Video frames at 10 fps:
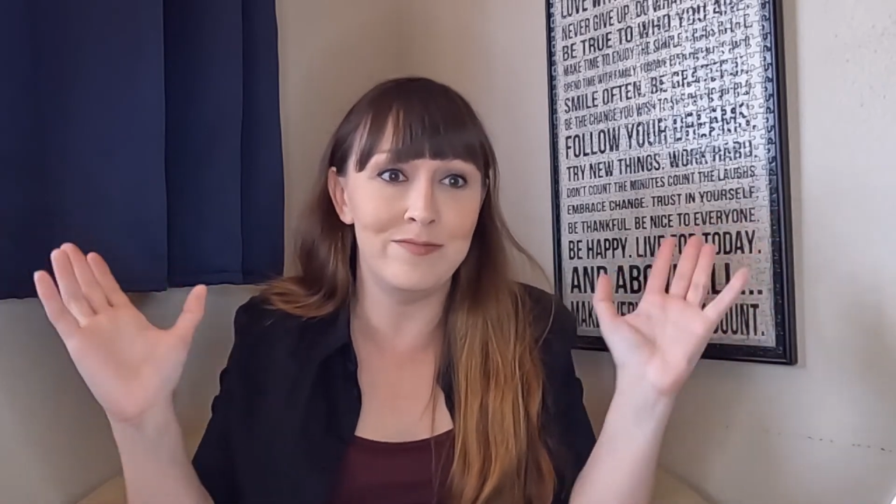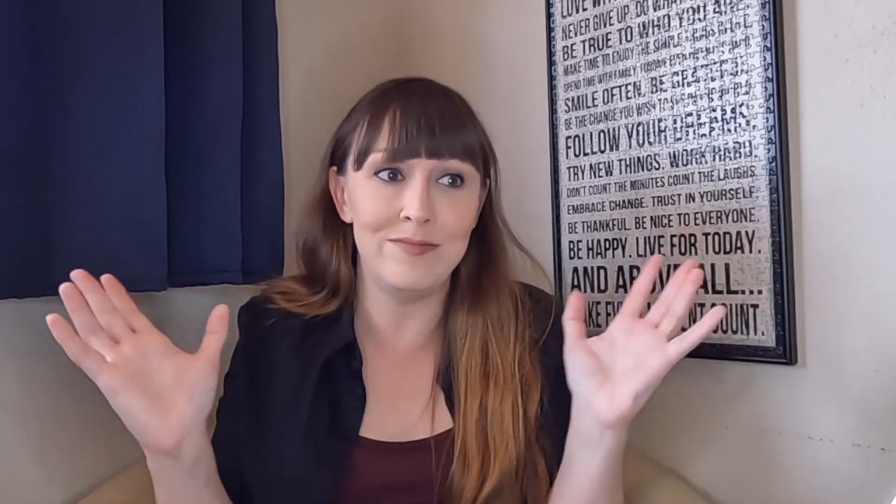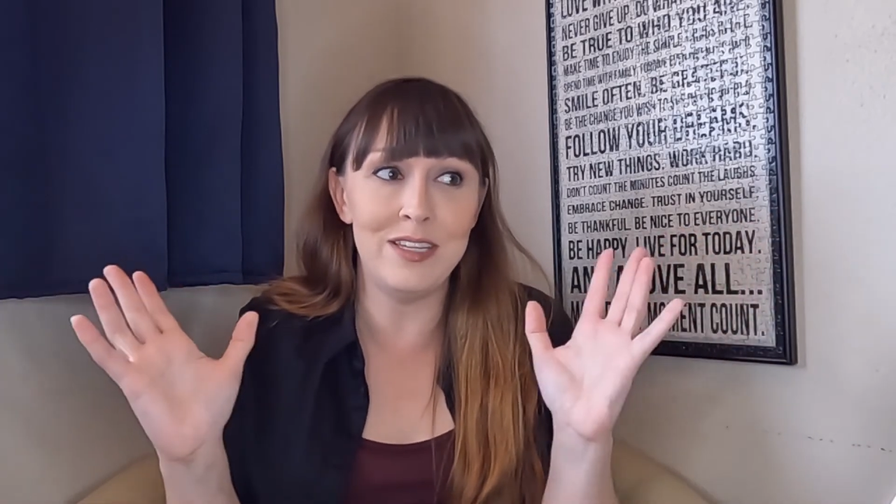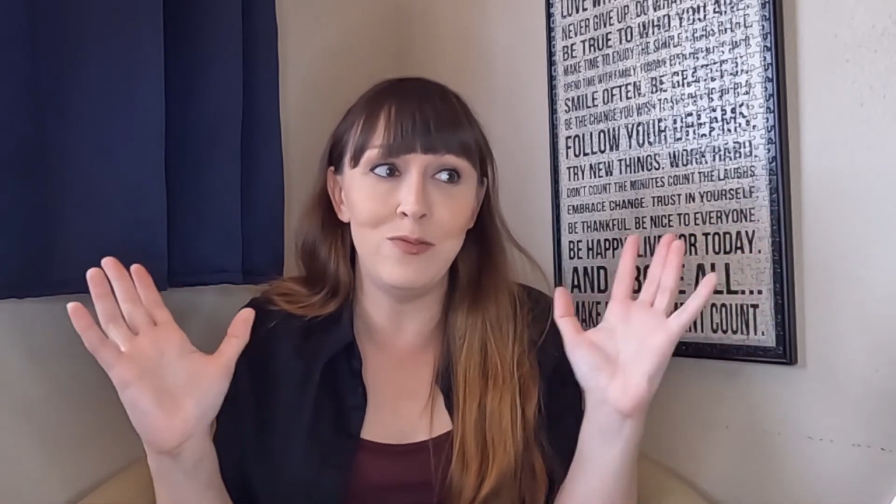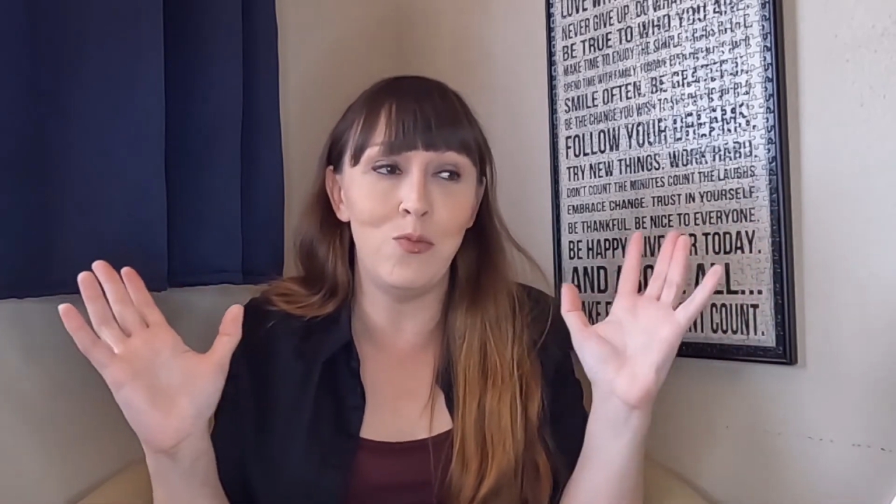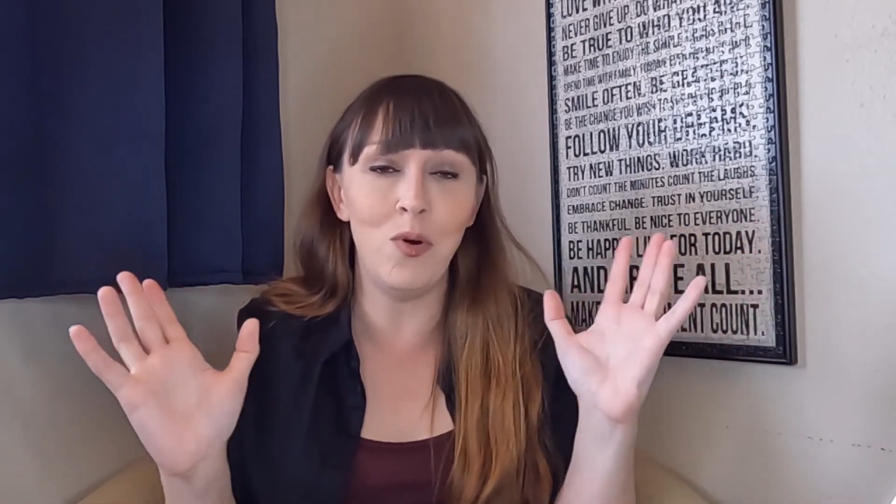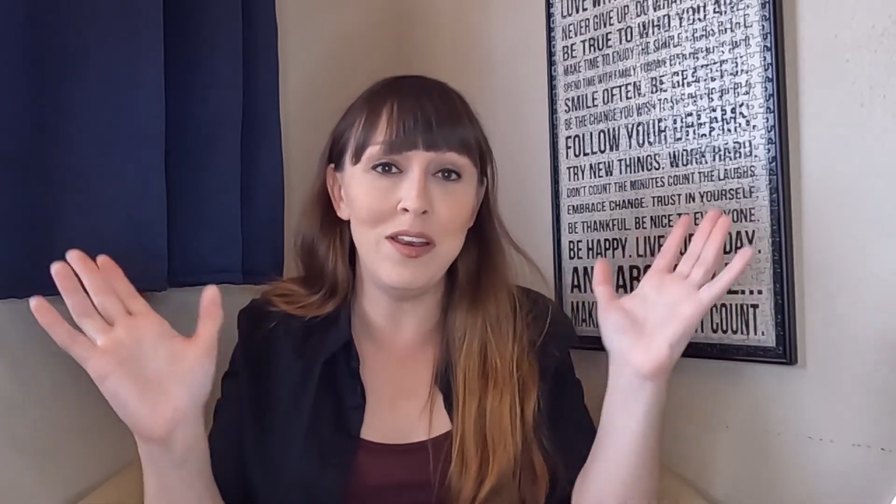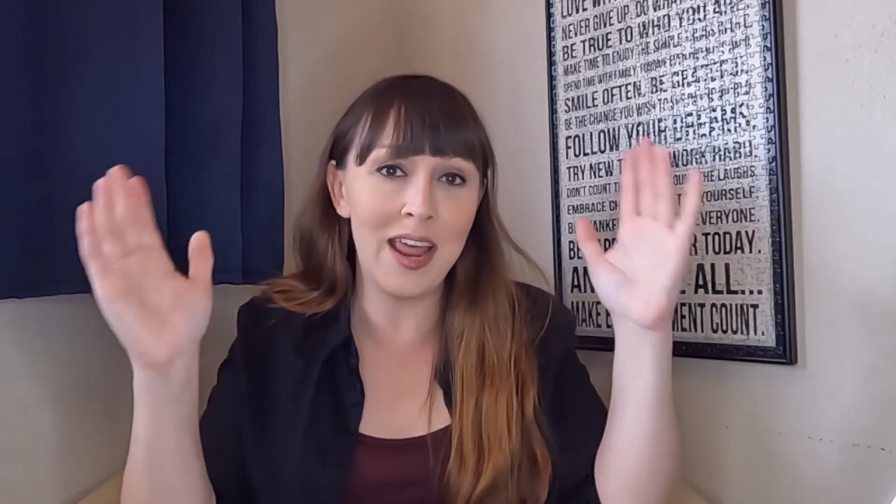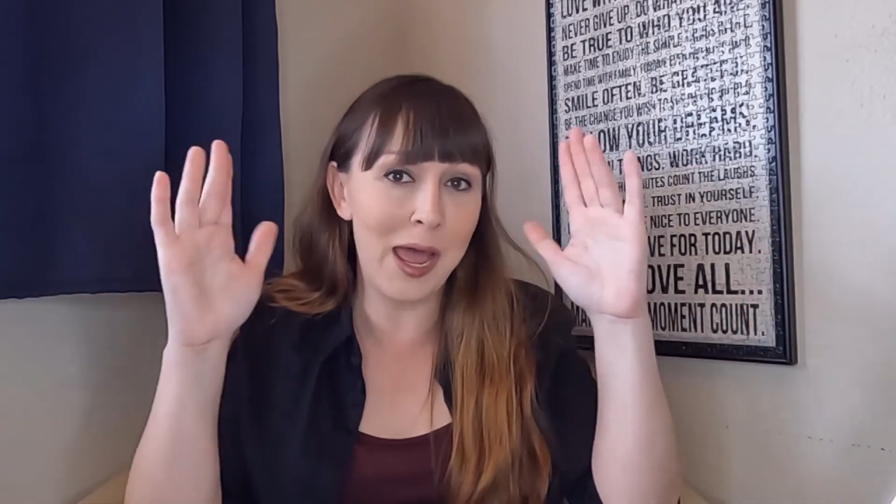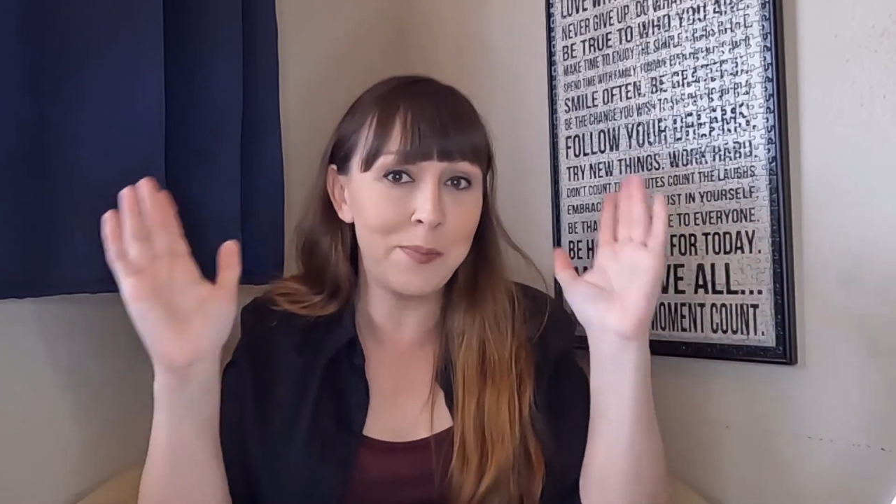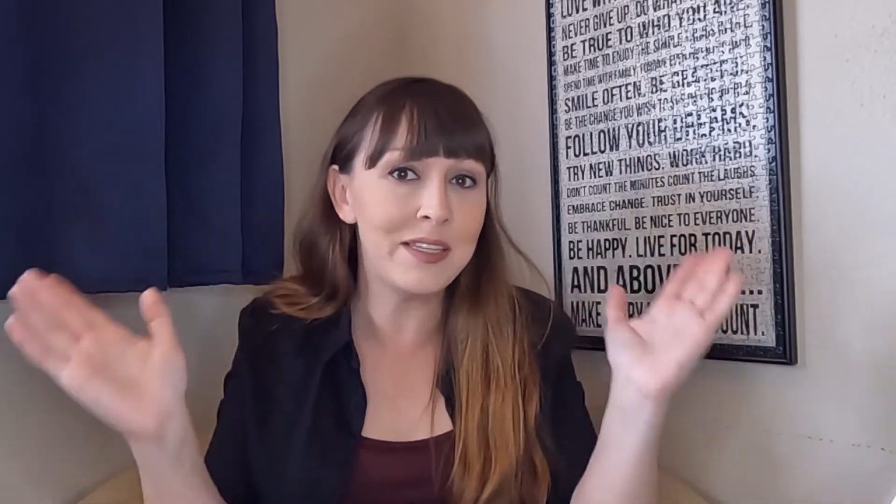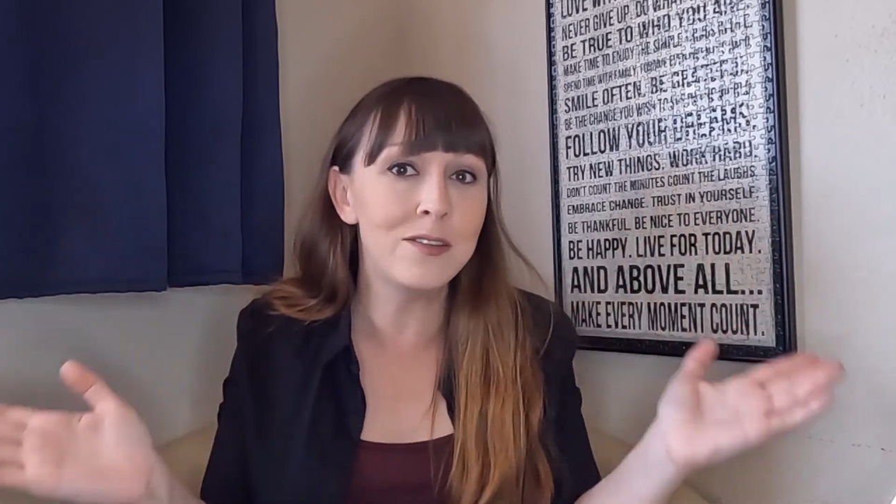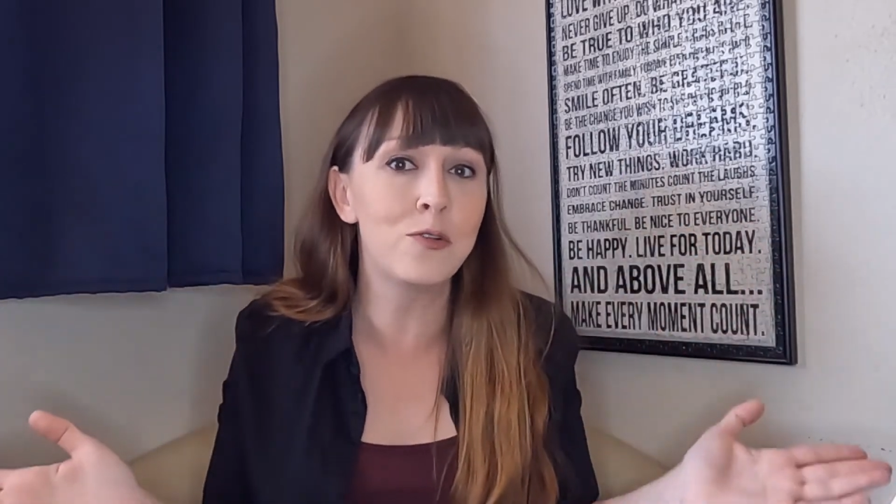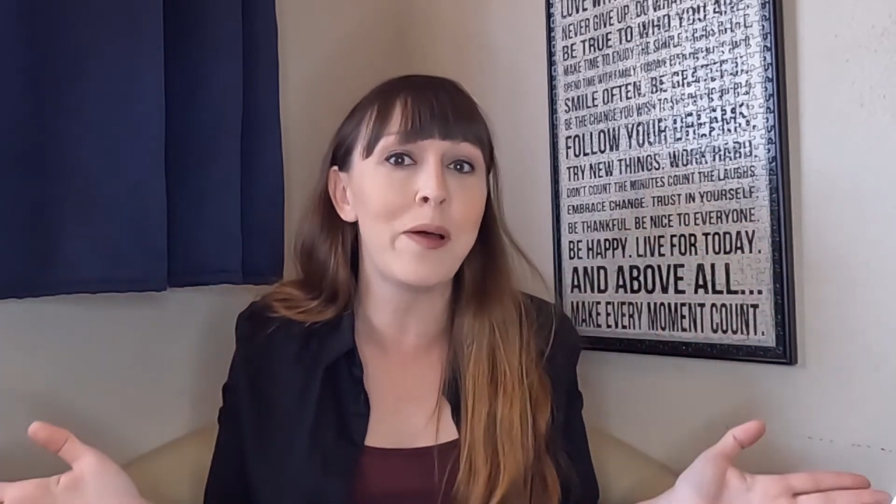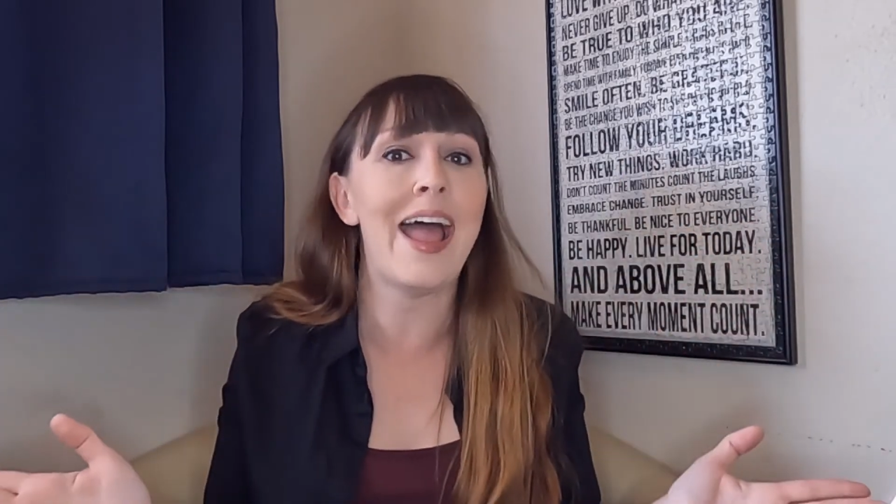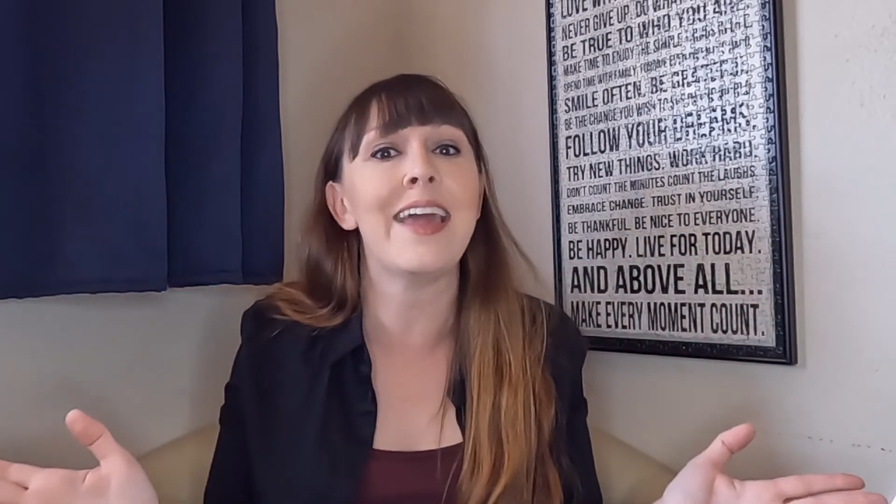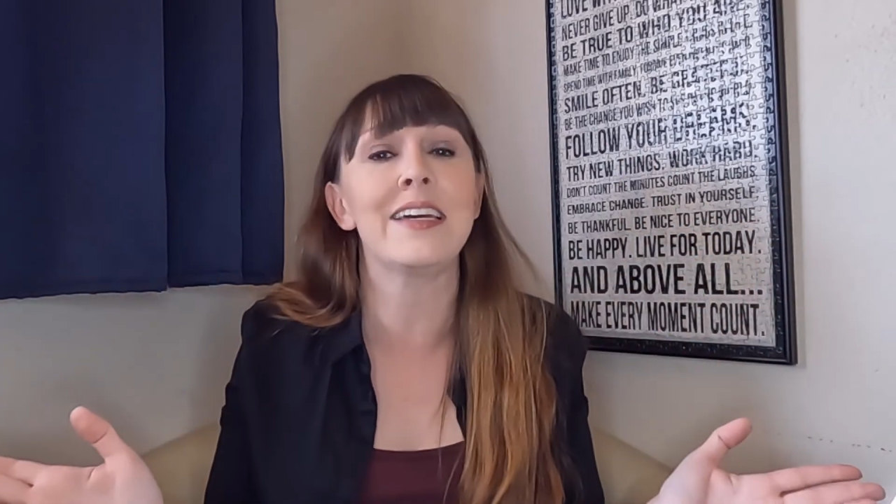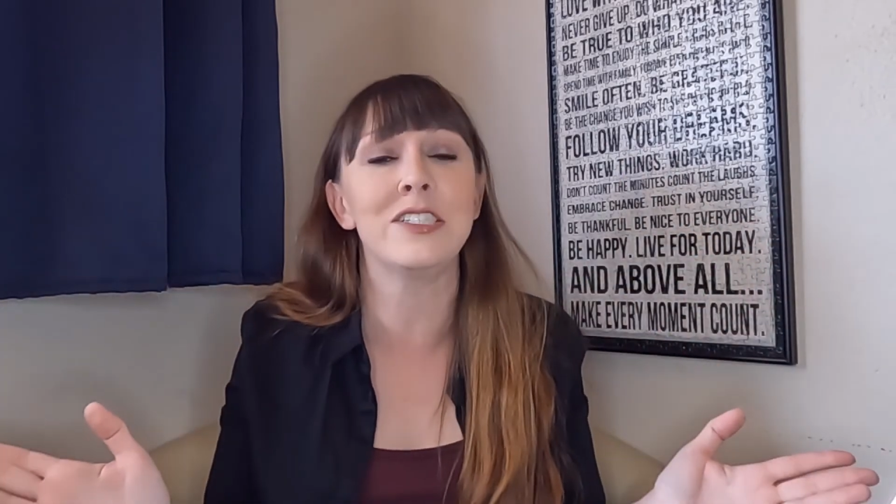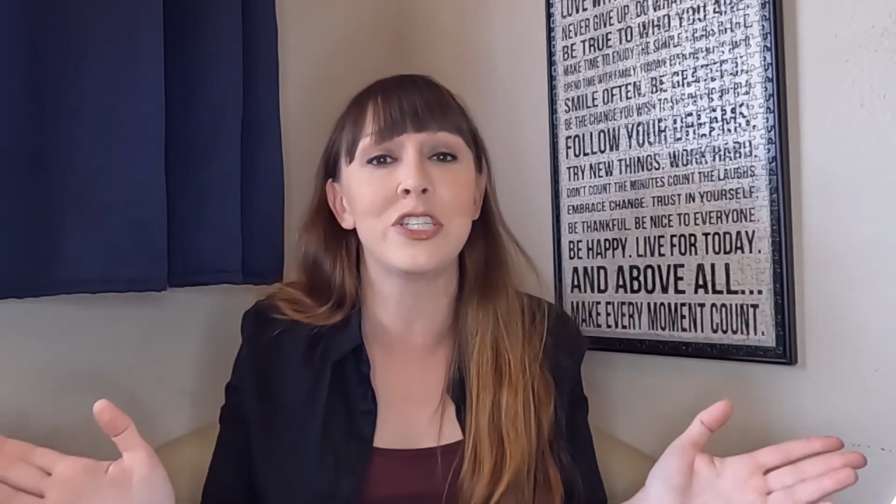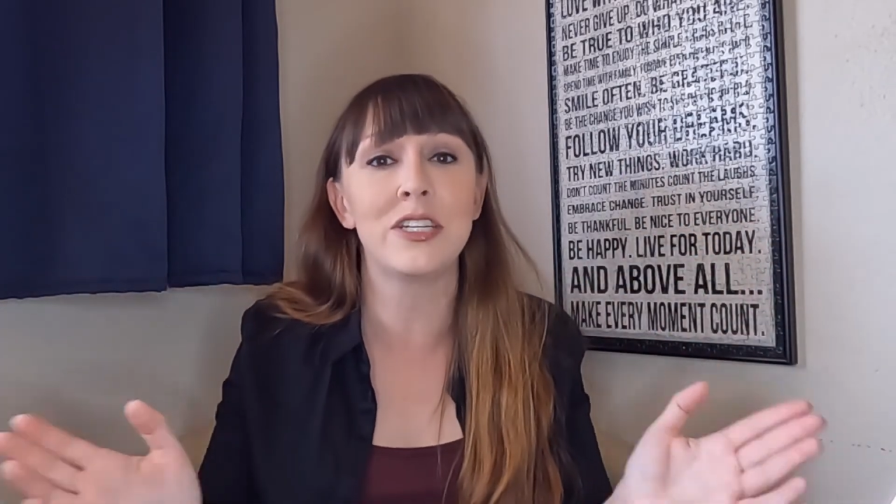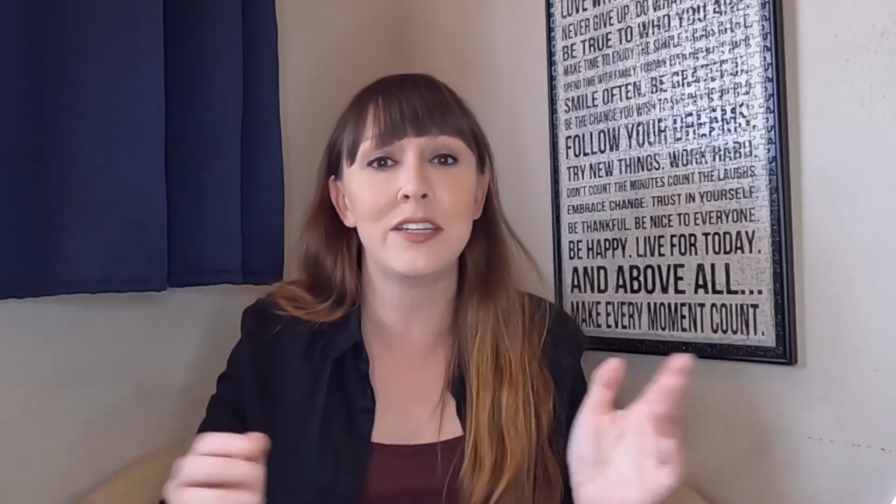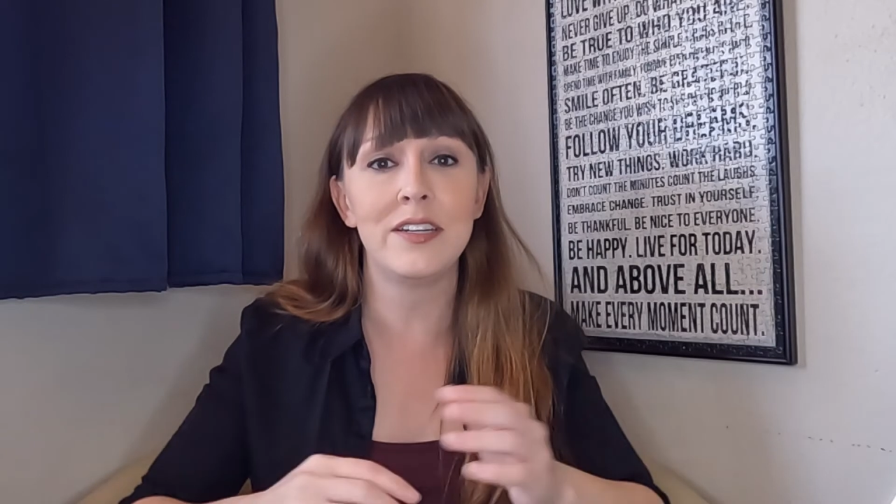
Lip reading: in one happy little package.